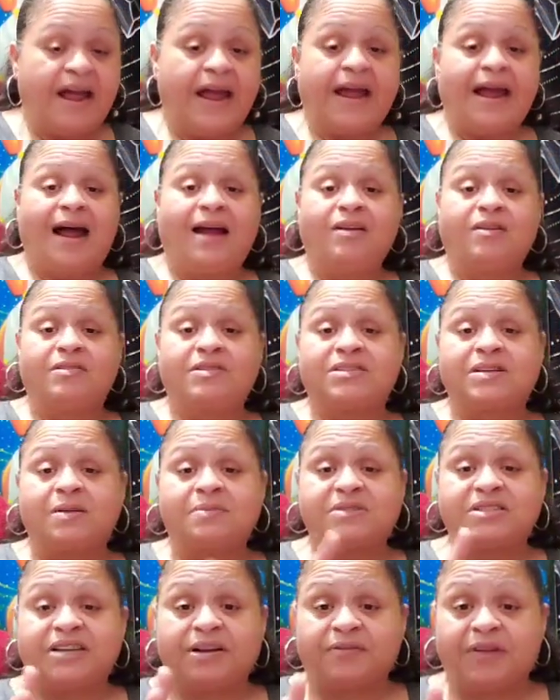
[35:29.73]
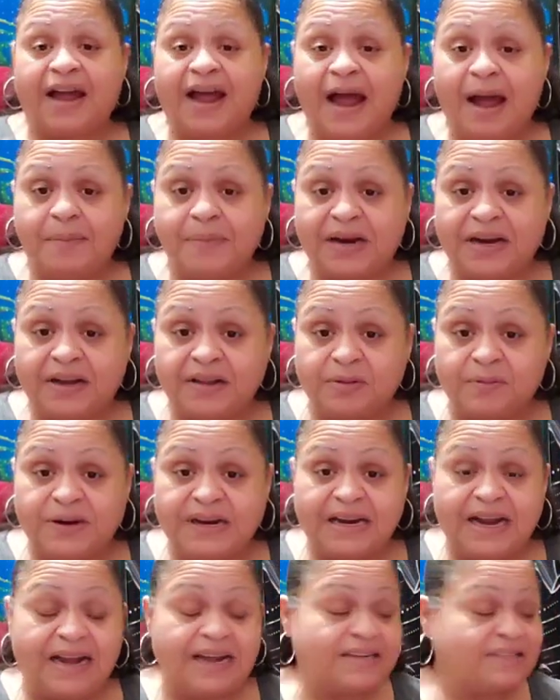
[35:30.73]
hey, I know something's going to happen in
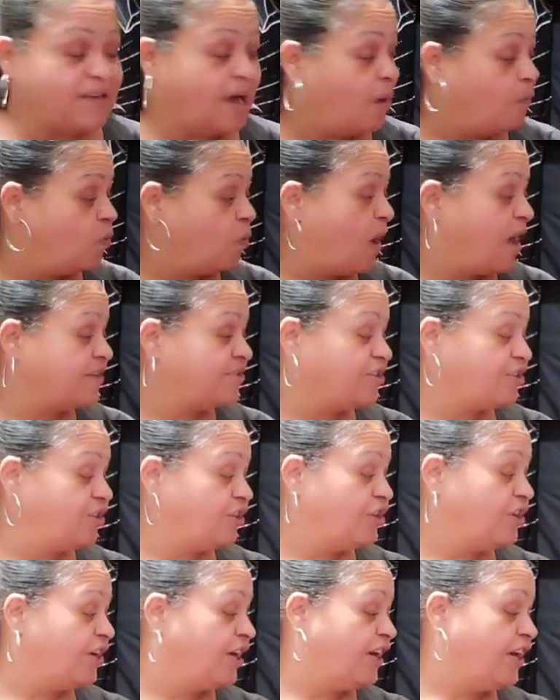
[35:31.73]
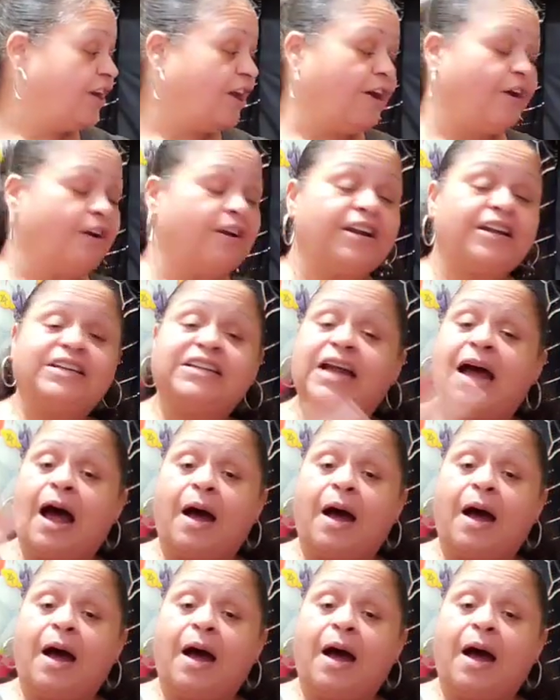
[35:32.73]
three days. I'm watching, looking, learning.